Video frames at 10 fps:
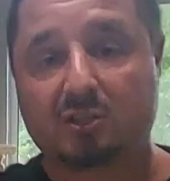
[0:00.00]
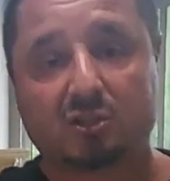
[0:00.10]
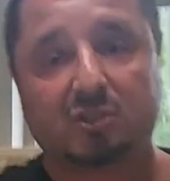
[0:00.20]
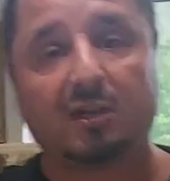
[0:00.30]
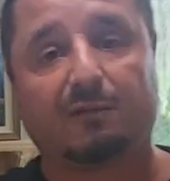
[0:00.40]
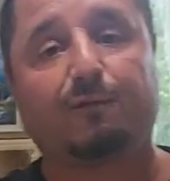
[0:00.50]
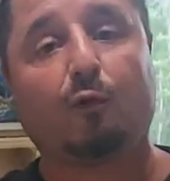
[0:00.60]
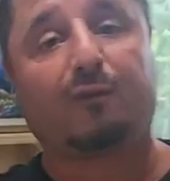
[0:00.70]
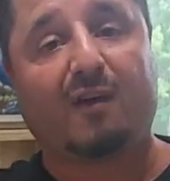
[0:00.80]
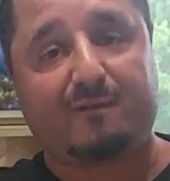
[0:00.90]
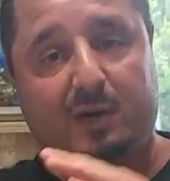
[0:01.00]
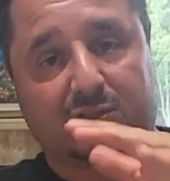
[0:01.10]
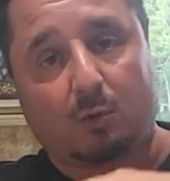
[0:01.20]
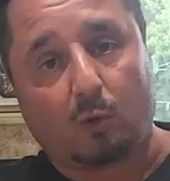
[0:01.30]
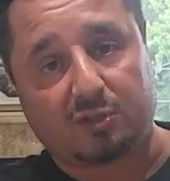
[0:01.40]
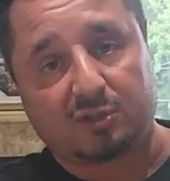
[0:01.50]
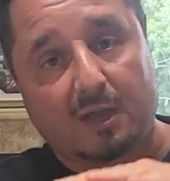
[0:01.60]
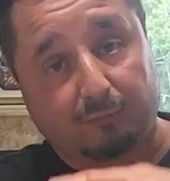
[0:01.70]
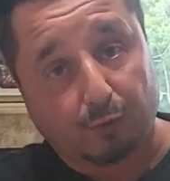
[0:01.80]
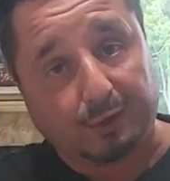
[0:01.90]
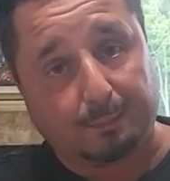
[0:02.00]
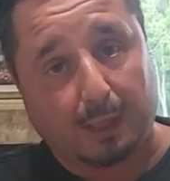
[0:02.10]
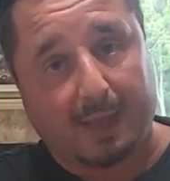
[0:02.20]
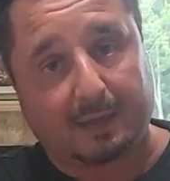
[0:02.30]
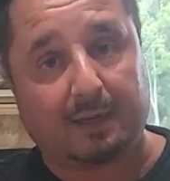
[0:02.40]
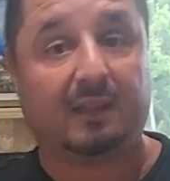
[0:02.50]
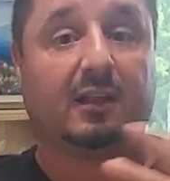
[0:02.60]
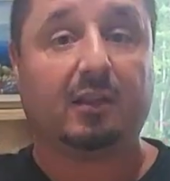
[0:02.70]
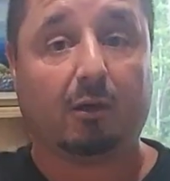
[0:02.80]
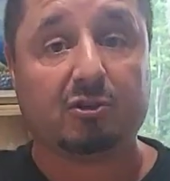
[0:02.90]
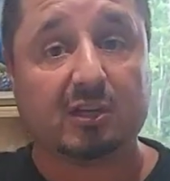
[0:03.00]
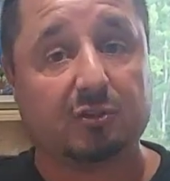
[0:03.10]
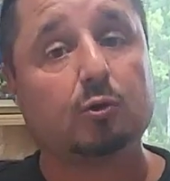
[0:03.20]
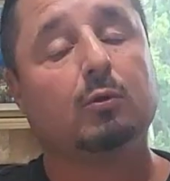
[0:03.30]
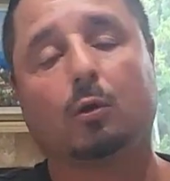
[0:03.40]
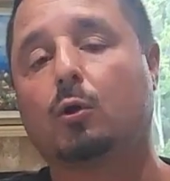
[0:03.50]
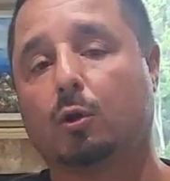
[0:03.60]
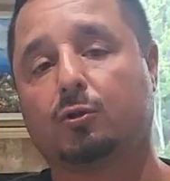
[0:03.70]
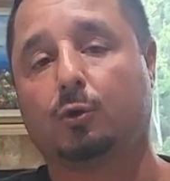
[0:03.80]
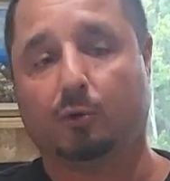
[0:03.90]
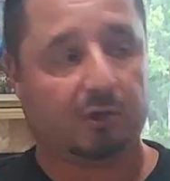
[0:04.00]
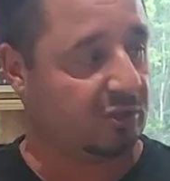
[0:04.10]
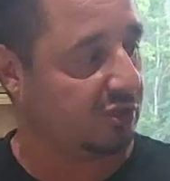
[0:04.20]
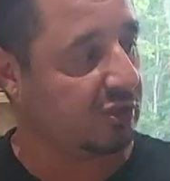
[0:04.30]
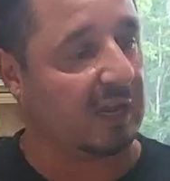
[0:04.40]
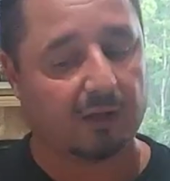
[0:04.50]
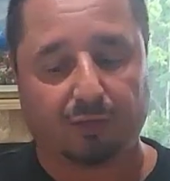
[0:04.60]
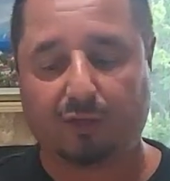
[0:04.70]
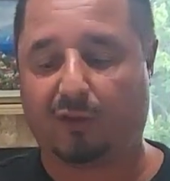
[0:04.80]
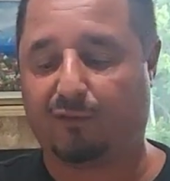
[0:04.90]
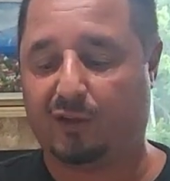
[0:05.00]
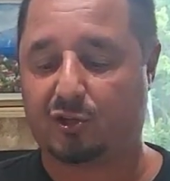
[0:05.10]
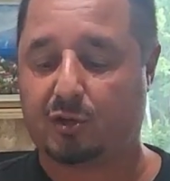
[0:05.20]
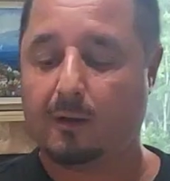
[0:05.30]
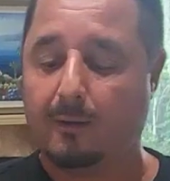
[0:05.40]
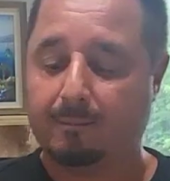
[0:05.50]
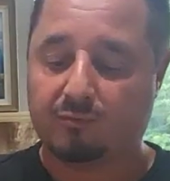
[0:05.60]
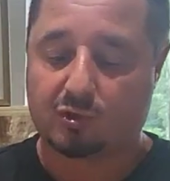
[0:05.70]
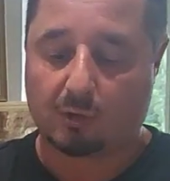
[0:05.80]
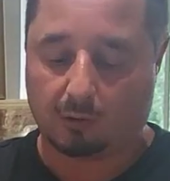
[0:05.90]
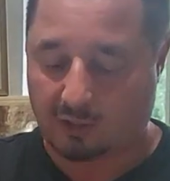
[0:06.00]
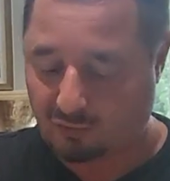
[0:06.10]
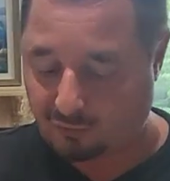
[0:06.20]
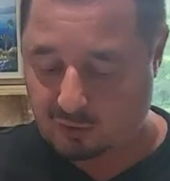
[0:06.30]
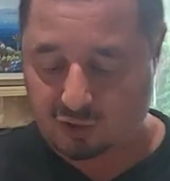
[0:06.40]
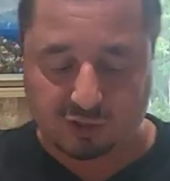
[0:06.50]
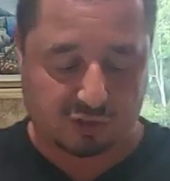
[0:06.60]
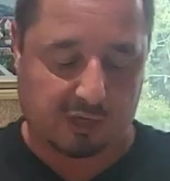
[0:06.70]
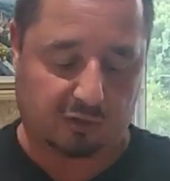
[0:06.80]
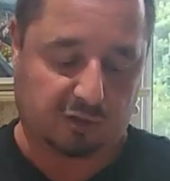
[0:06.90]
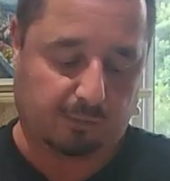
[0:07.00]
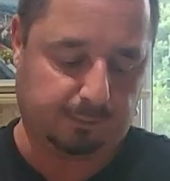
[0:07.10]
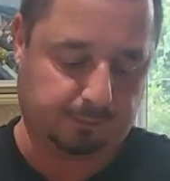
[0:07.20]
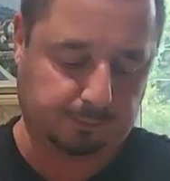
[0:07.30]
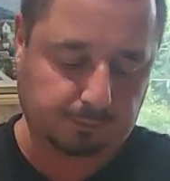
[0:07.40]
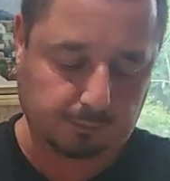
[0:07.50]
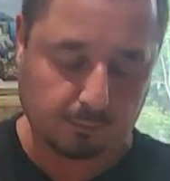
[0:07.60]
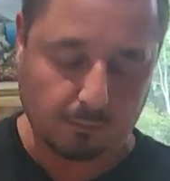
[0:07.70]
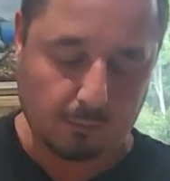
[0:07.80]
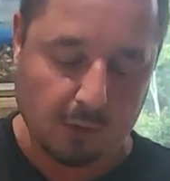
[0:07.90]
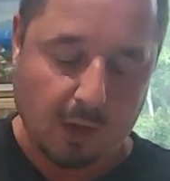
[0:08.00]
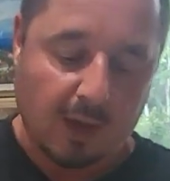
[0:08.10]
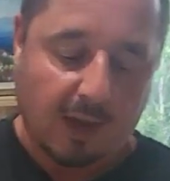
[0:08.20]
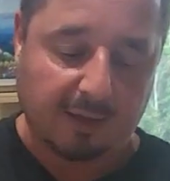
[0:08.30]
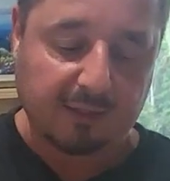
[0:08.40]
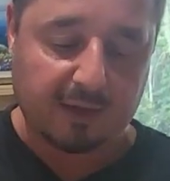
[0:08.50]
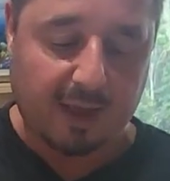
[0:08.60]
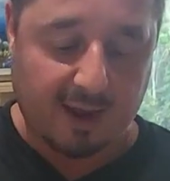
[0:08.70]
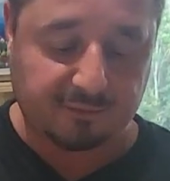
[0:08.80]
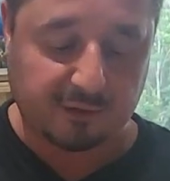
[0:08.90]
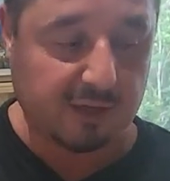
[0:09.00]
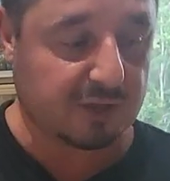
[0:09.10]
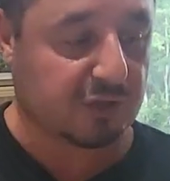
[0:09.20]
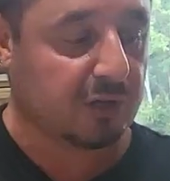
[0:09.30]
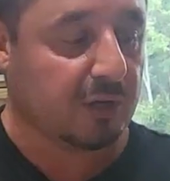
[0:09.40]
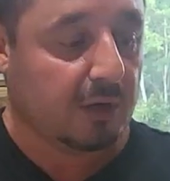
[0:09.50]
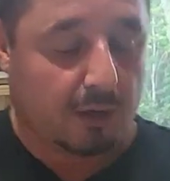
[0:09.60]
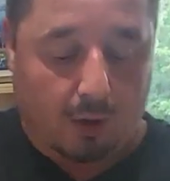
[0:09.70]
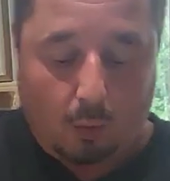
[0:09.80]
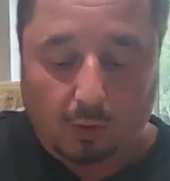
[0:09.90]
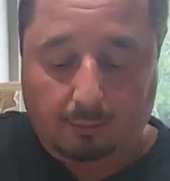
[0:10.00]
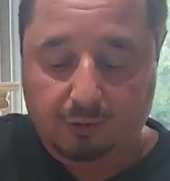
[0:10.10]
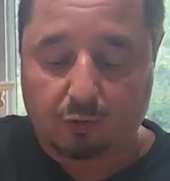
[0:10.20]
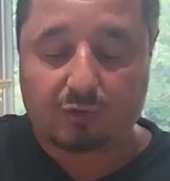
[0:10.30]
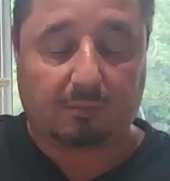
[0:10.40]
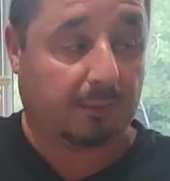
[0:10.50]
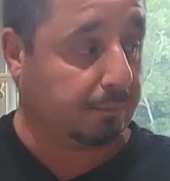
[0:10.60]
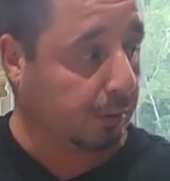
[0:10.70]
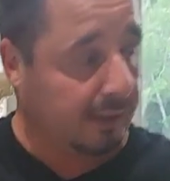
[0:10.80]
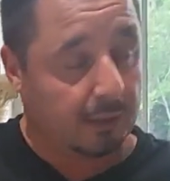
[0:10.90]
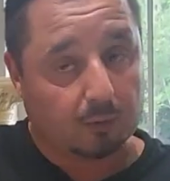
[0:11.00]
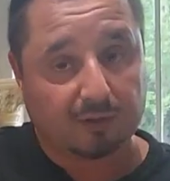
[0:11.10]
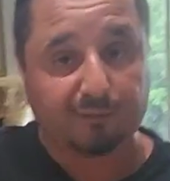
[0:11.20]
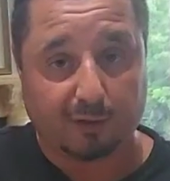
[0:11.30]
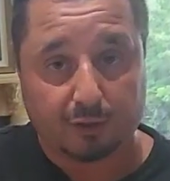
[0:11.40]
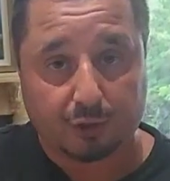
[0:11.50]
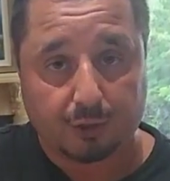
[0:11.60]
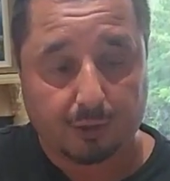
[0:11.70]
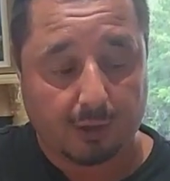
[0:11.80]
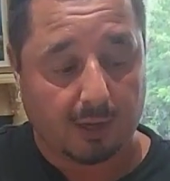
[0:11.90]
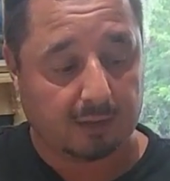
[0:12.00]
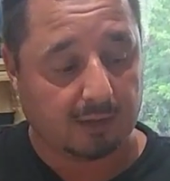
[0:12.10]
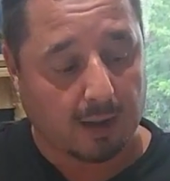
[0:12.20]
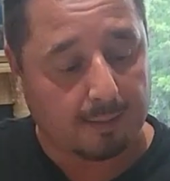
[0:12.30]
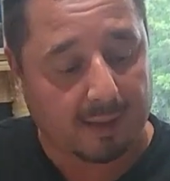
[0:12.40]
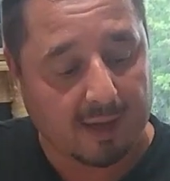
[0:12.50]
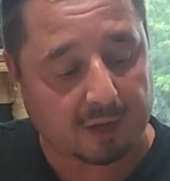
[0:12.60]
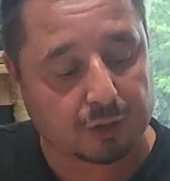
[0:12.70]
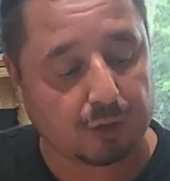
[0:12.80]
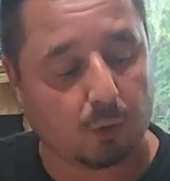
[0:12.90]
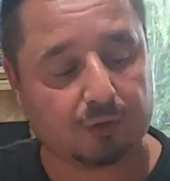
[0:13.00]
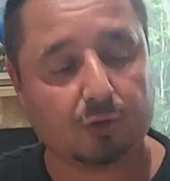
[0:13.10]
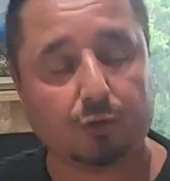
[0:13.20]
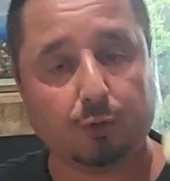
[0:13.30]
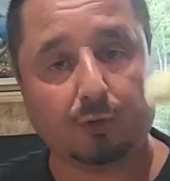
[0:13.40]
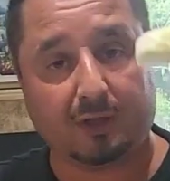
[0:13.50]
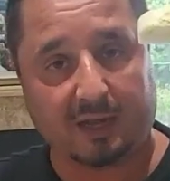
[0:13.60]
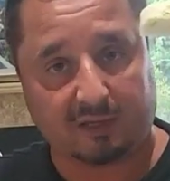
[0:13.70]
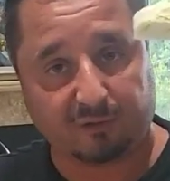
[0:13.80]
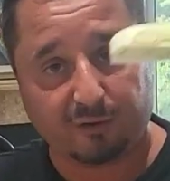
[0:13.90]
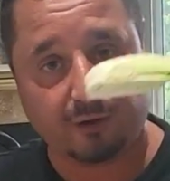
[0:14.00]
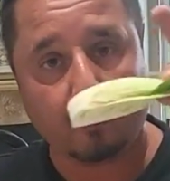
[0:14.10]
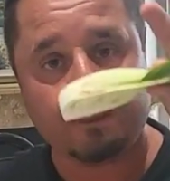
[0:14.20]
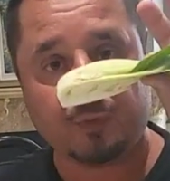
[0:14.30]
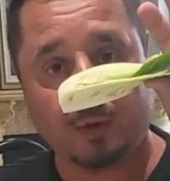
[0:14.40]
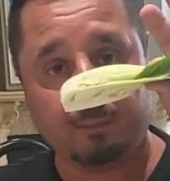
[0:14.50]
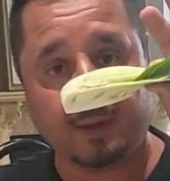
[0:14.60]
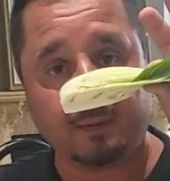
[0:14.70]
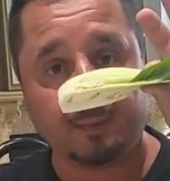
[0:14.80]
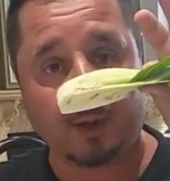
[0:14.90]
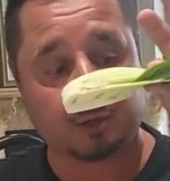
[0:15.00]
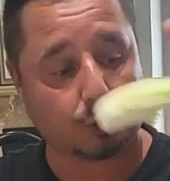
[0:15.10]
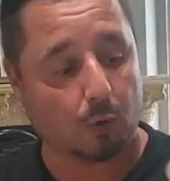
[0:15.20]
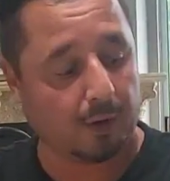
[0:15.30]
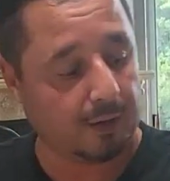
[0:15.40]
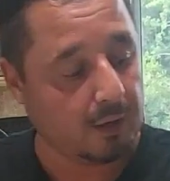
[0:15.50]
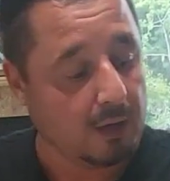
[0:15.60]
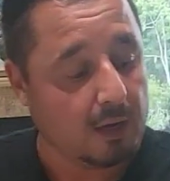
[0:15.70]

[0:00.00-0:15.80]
it sit 4 or 5 minutes on one side, really blacken it, and then the other side too, and it'll cook through it, because it's not a thick fish. So let's finish this salsa. And then after this, what I'm going to do is I'm going to plate it with the fish, and then I'm actually going to do the next video, baby bok choy